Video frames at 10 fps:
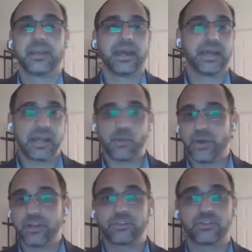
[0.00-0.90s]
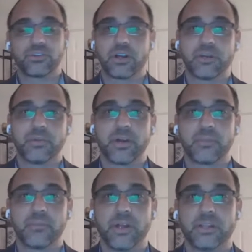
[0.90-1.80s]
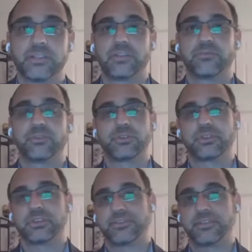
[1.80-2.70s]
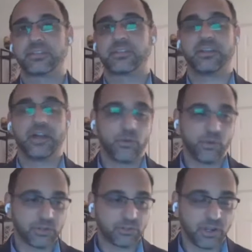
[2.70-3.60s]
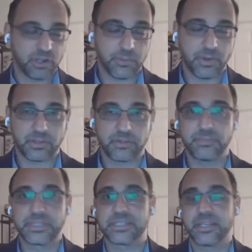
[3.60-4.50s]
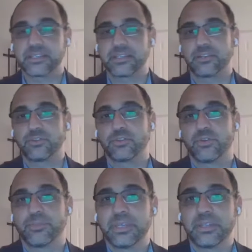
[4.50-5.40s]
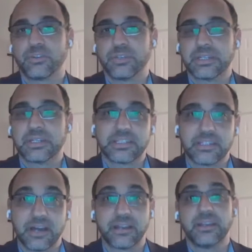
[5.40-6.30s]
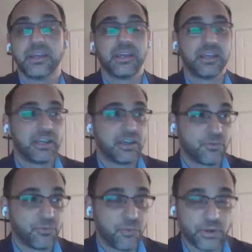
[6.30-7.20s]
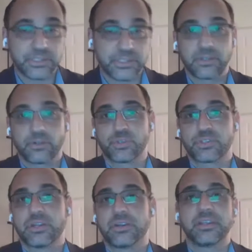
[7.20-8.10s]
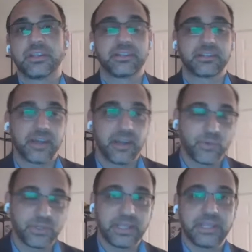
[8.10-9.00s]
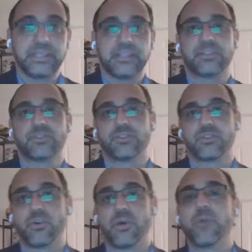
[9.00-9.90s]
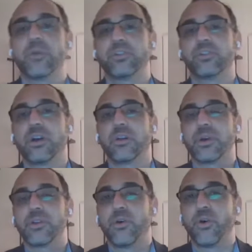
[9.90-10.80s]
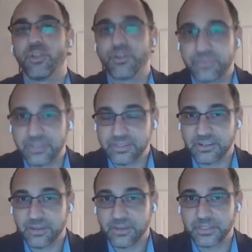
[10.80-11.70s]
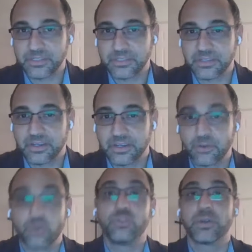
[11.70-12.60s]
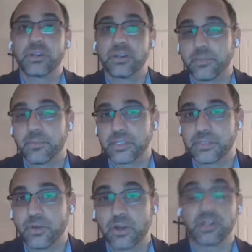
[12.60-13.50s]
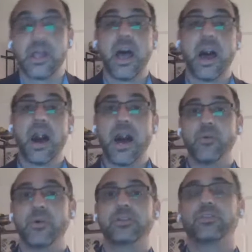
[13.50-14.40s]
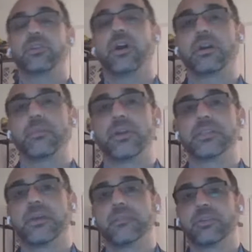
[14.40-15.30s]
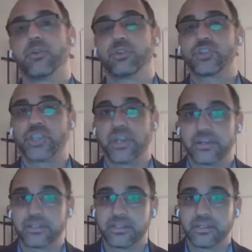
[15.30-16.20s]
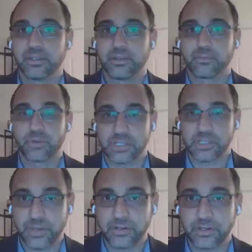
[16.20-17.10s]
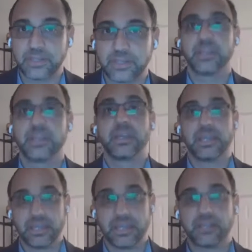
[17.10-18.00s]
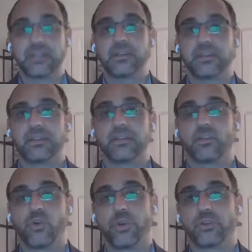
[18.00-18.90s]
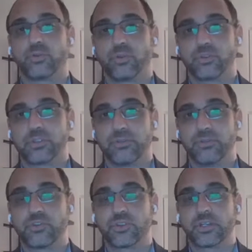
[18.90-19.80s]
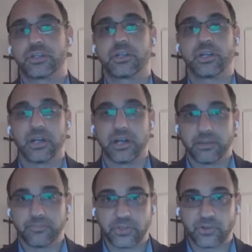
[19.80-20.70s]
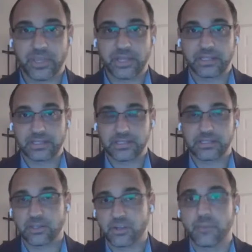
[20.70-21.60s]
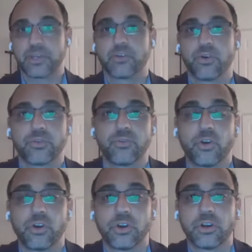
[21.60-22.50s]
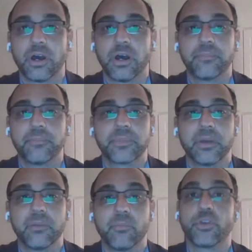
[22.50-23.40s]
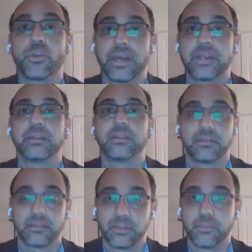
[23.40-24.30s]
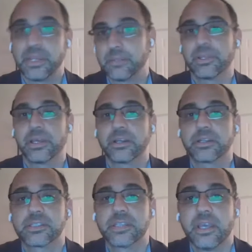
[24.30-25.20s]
And I wanted to talk about monetary versus fiscal. I want to talk about mistakes that European Union has done focusing on austerity at a time when they needed to grow. I want to talk about all of these economics uh, or new economics model. I want to talk about something called shared prosperity in going towards the future, um, creating this economic growth for um, more than the main players.